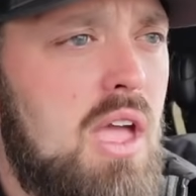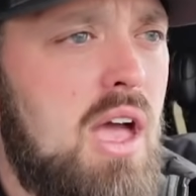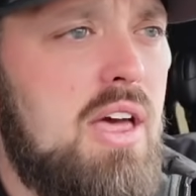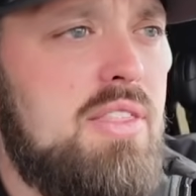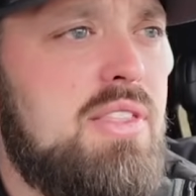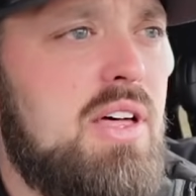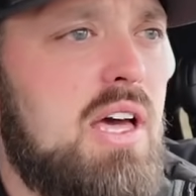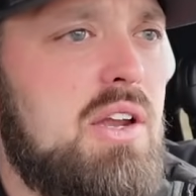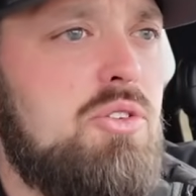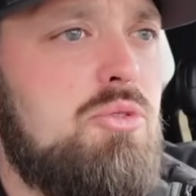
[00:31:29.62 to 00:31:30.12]

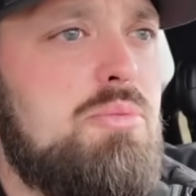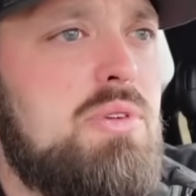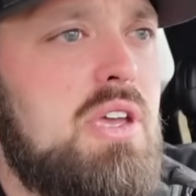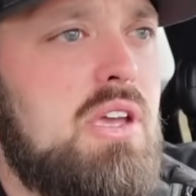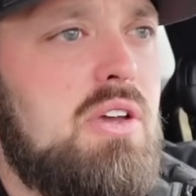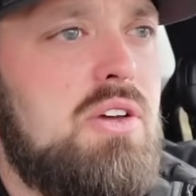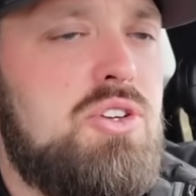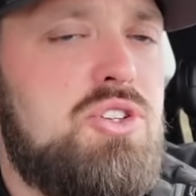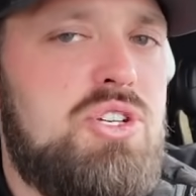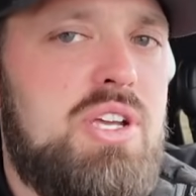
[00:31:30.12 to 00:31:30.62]
I thought it would be
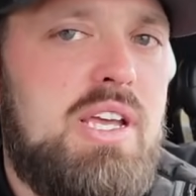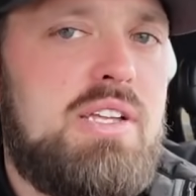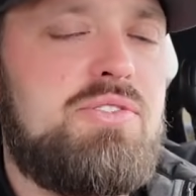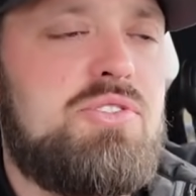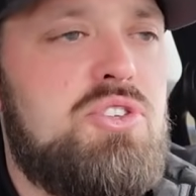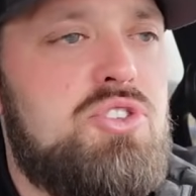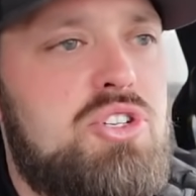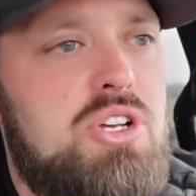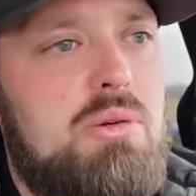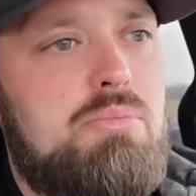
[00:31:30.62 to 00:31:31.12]
a good
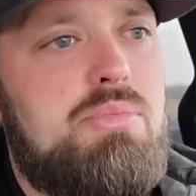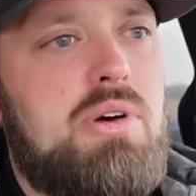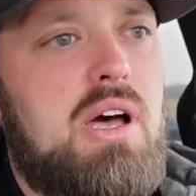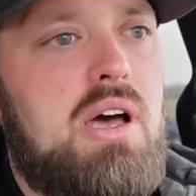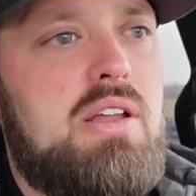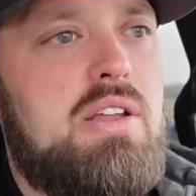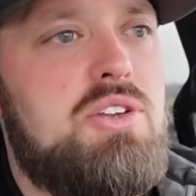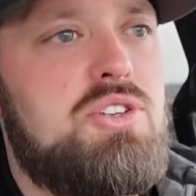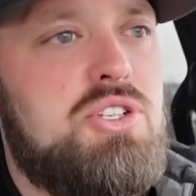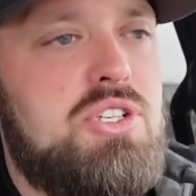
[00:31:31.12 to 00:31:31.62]
chance to jump
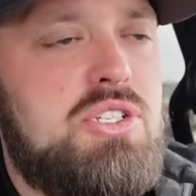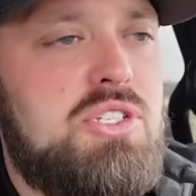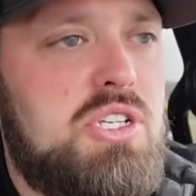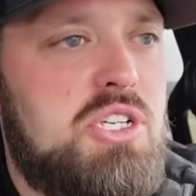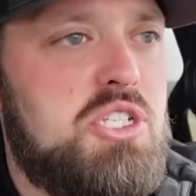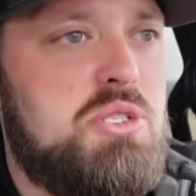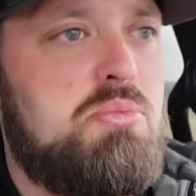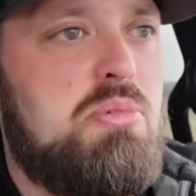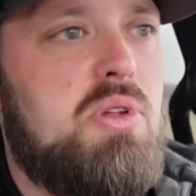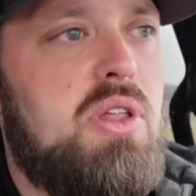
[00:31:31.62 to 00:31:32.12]
on and just
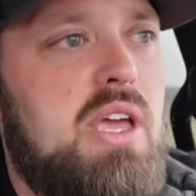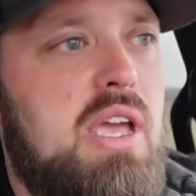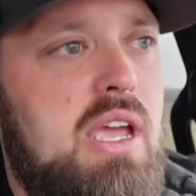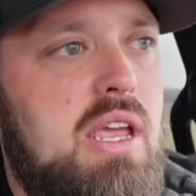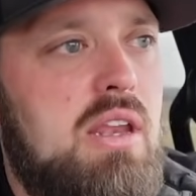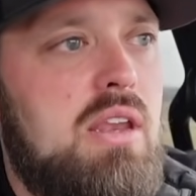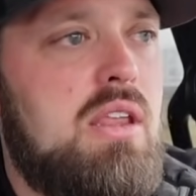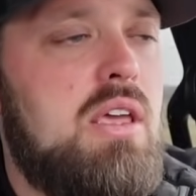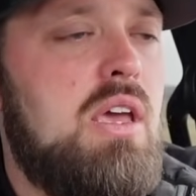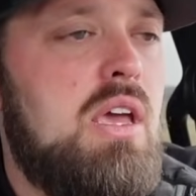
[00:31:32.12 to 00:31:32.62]

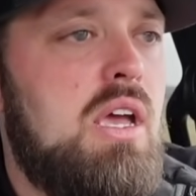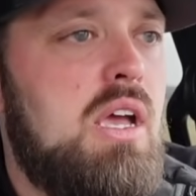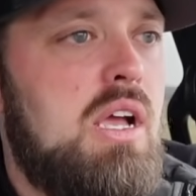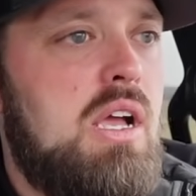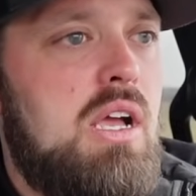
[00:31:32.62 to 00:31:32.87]
explain